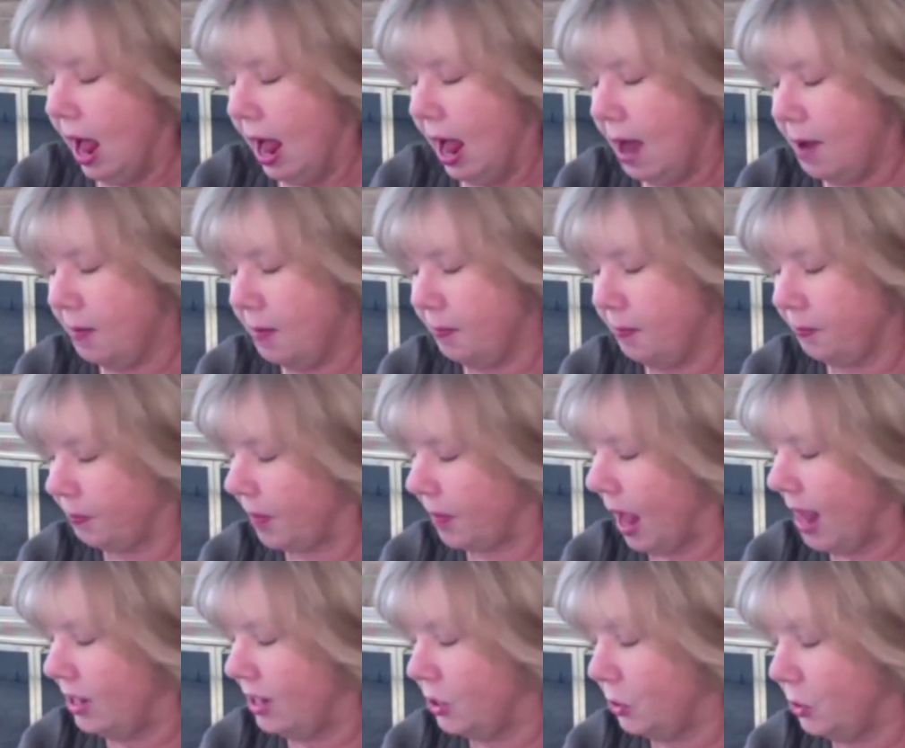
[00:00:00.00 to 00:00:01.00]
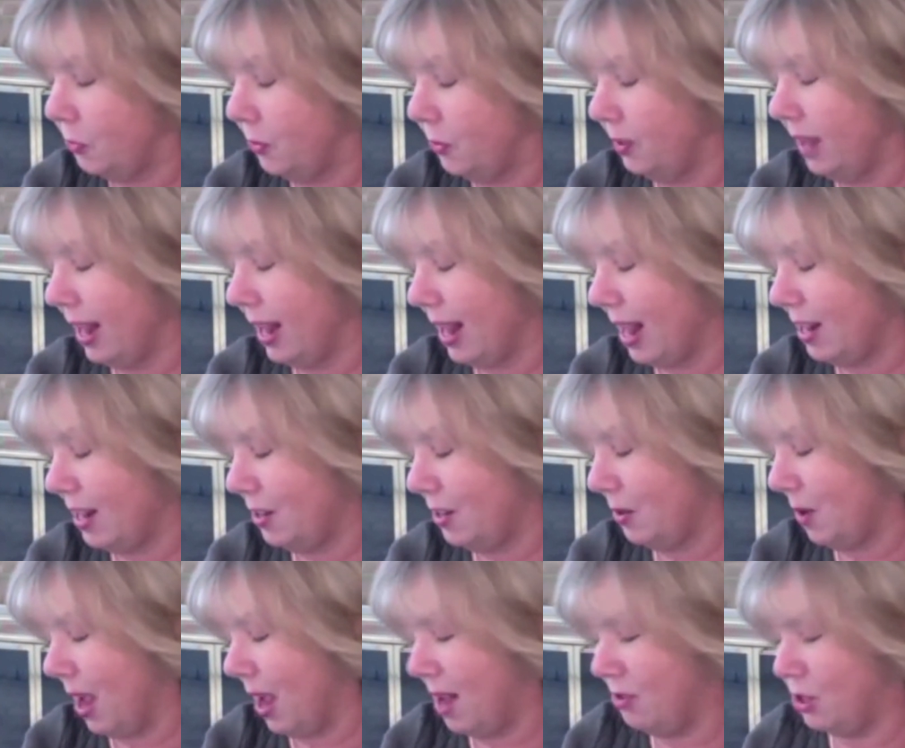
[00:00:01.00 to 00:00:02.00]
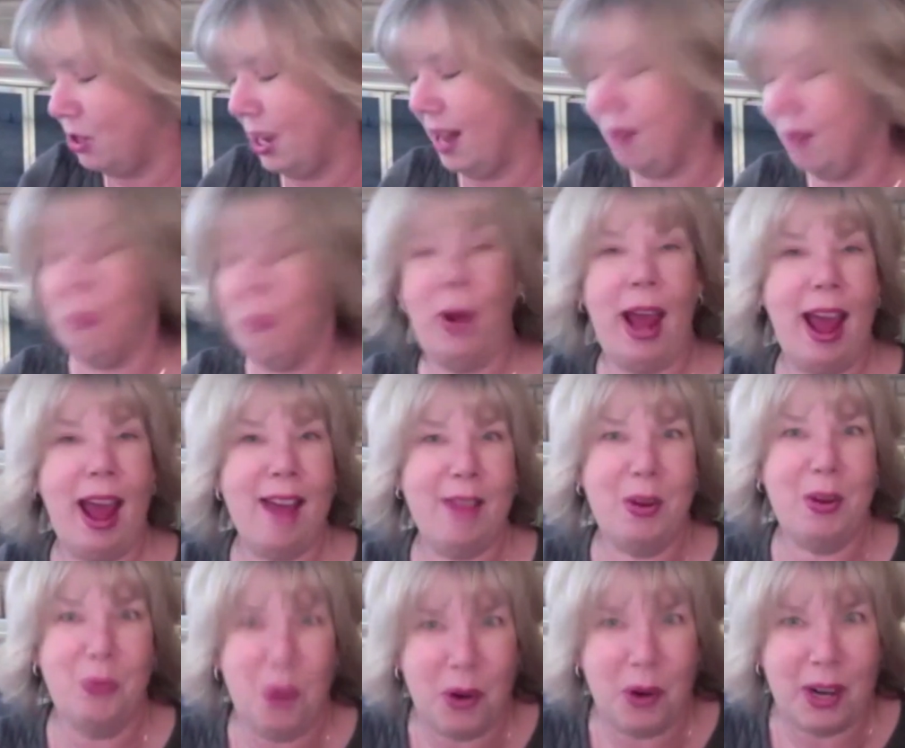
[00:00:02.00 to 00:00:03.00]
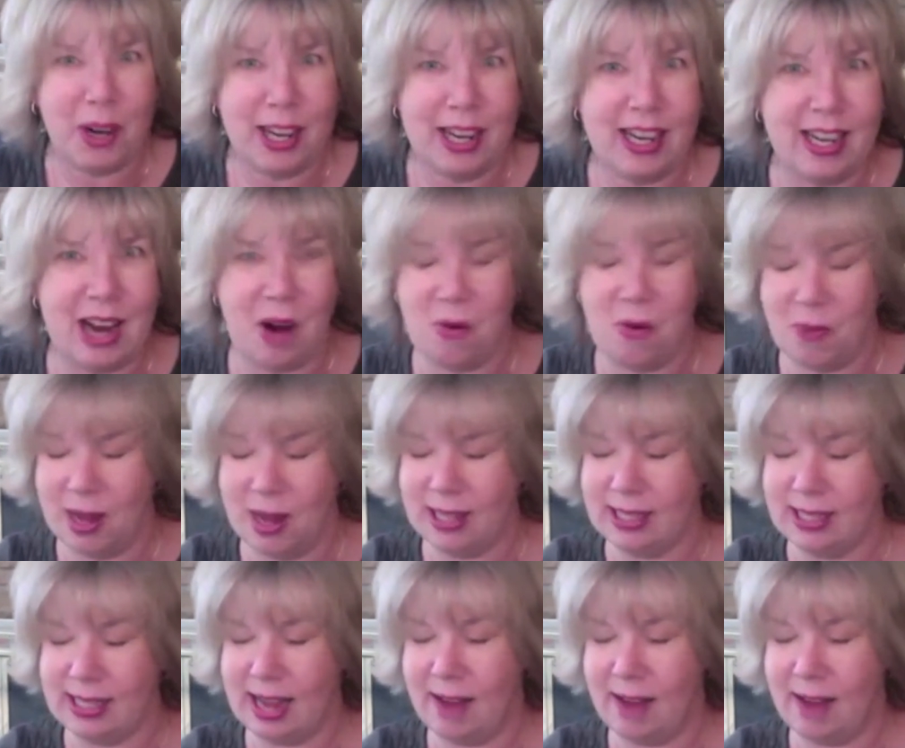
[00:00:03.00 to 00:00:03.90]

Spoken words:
I do feel like and having worn it now once,